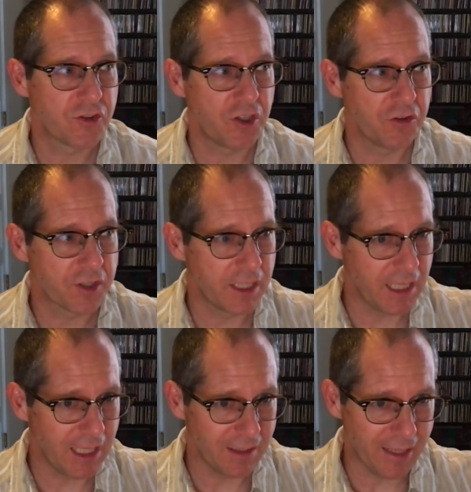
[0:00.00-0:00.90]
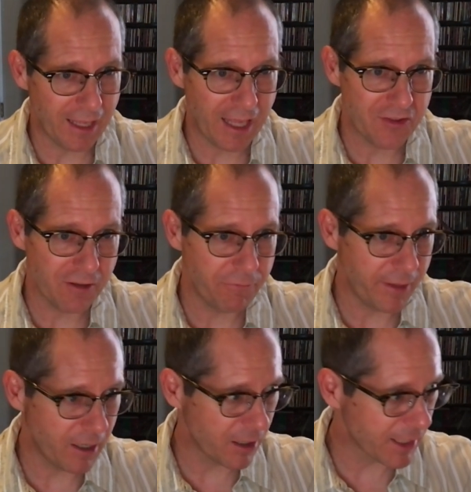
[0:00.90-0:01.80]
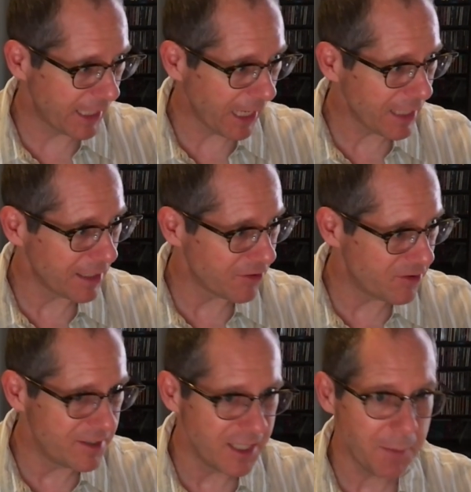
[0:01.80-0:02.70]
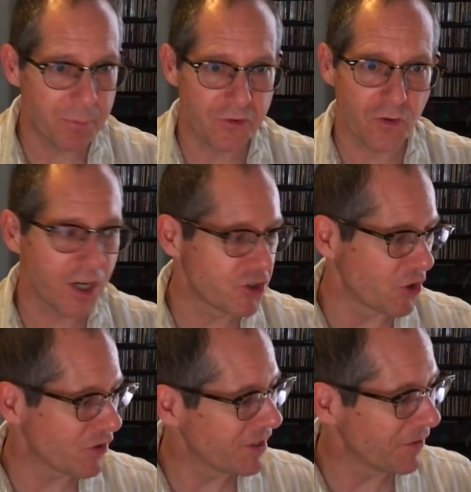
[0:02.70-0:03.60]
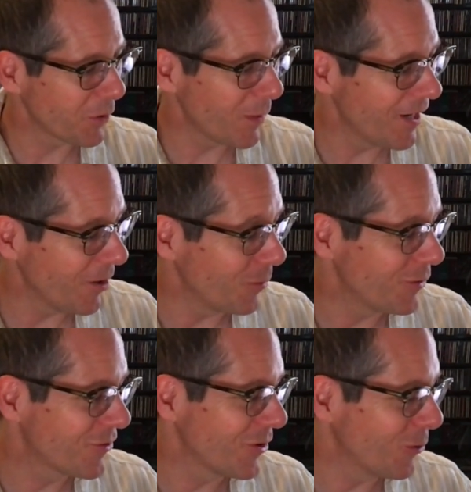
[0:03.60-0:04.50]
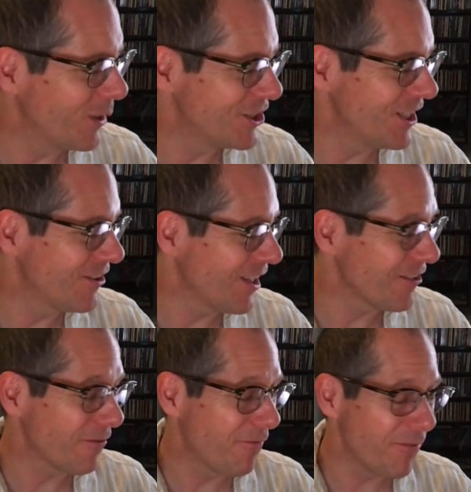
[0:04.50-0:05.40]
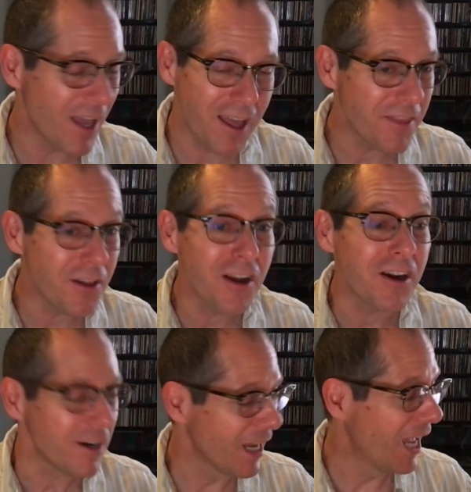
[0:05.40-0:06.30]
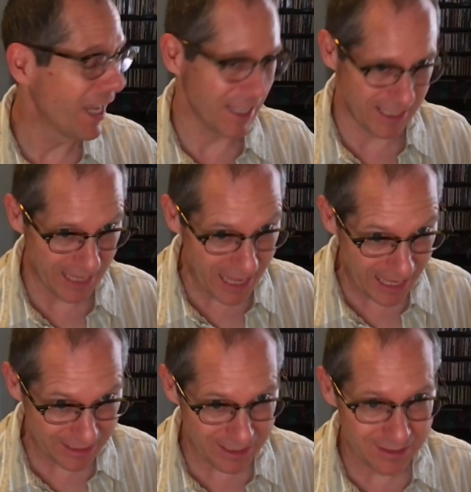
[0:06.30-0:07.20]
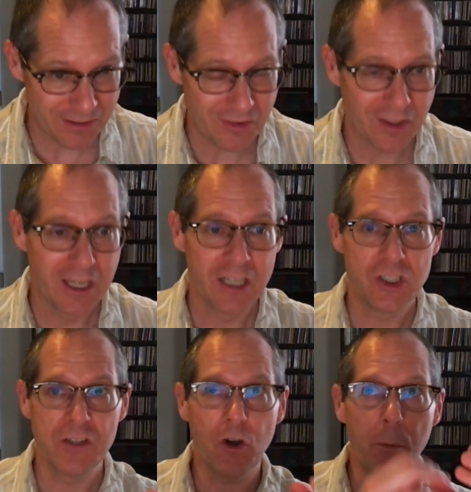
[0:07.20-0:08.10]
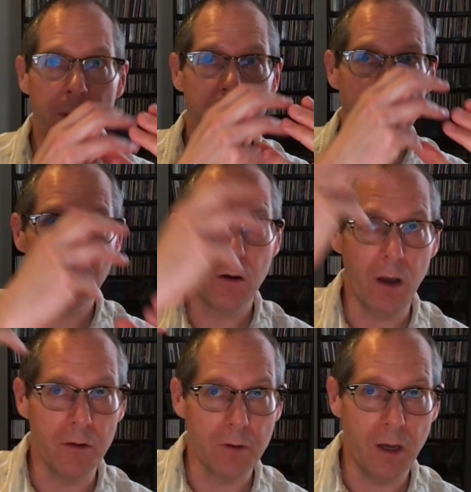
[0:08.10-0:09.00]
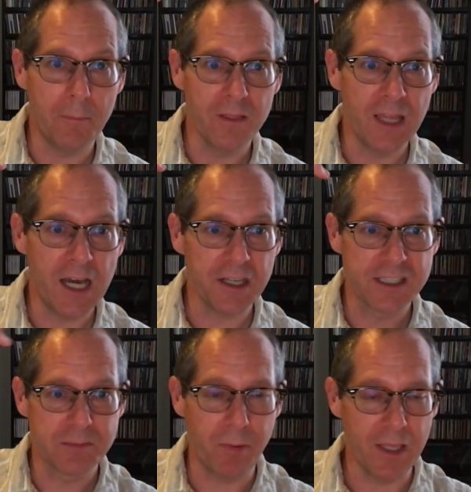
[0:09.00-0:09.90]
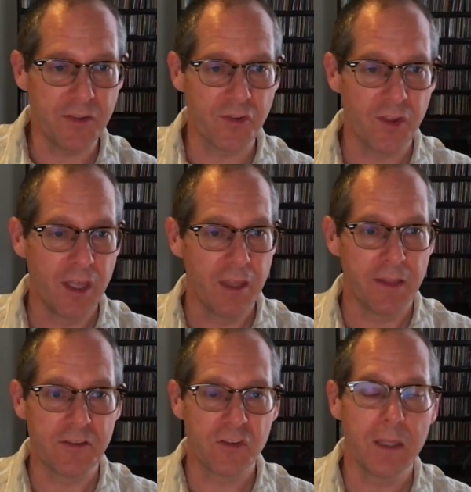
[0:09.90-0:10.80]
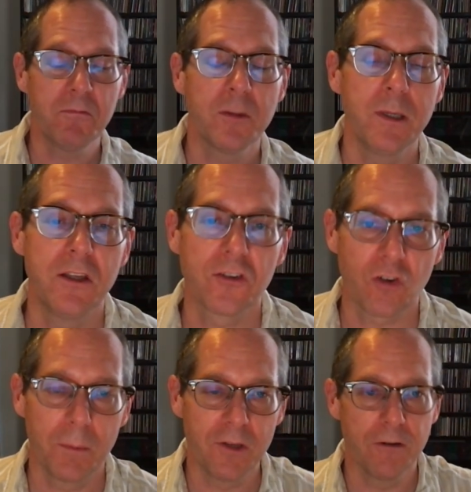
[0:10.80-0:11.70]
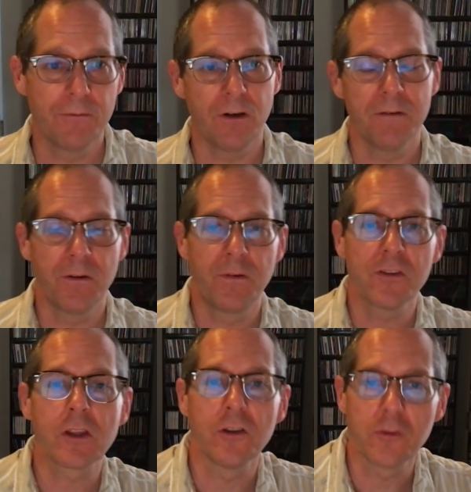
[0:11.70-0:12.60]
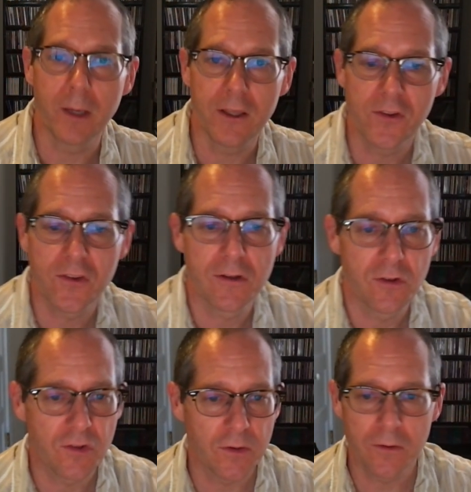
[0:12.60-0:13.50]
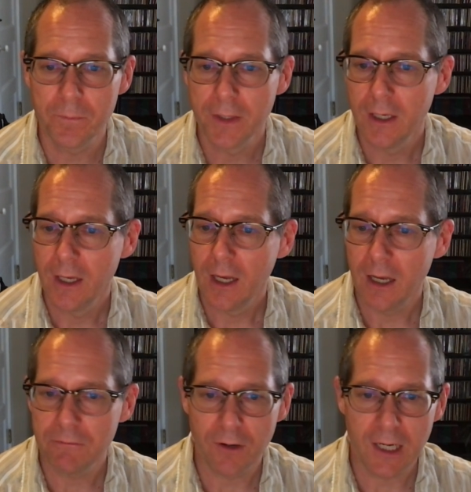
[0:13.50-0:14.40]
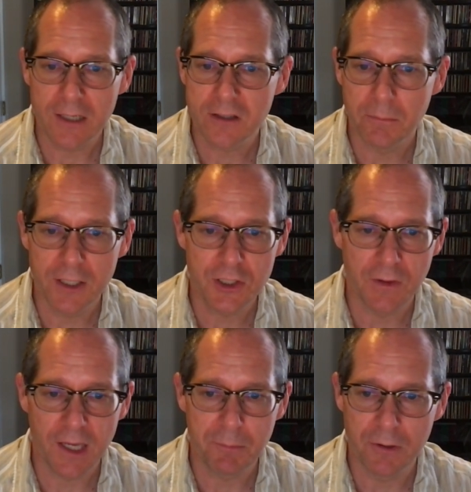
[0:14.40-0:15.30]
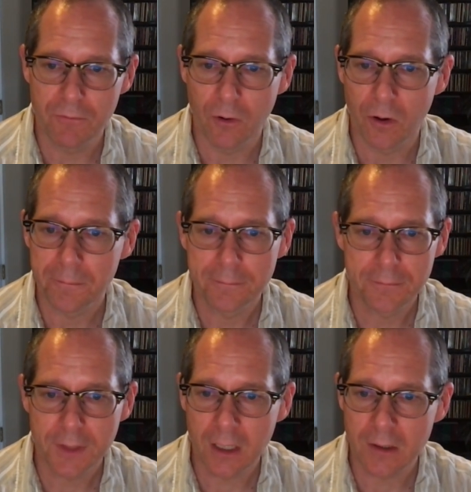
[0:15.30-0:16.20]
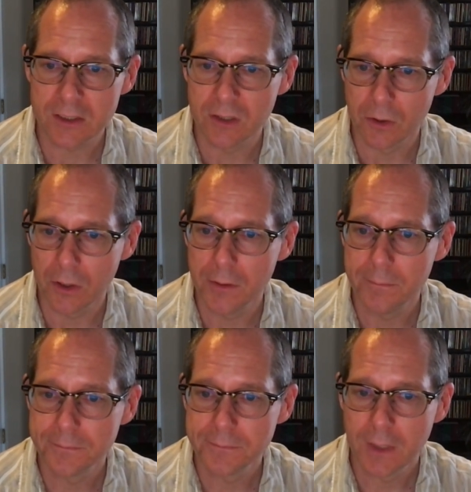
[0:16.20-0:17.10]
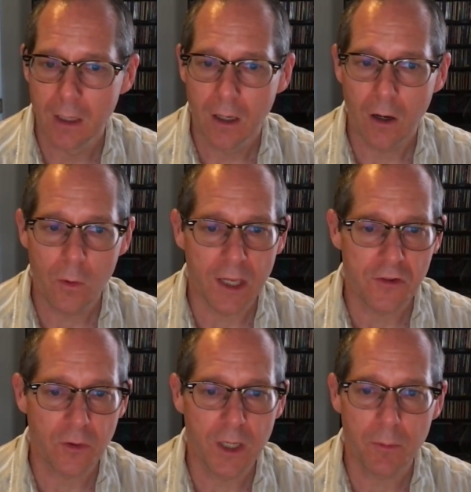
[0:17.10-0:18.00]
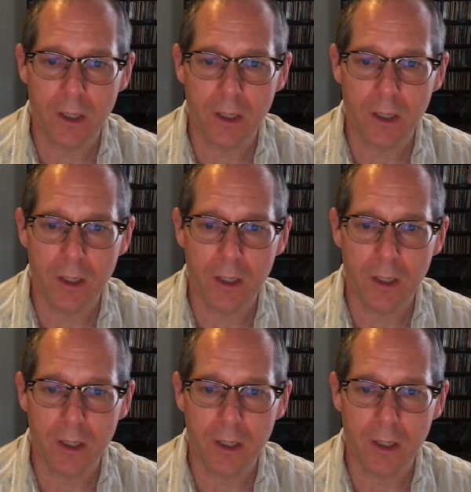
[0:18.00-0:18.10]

She's looking as if they are canyons, deep structures in the ground. So when she says feather canyons, she's opening up a melodic space that seems to be descriptive of a physical space. So I forgot to mention that before. Oh, it's so good. Okay, so here we go.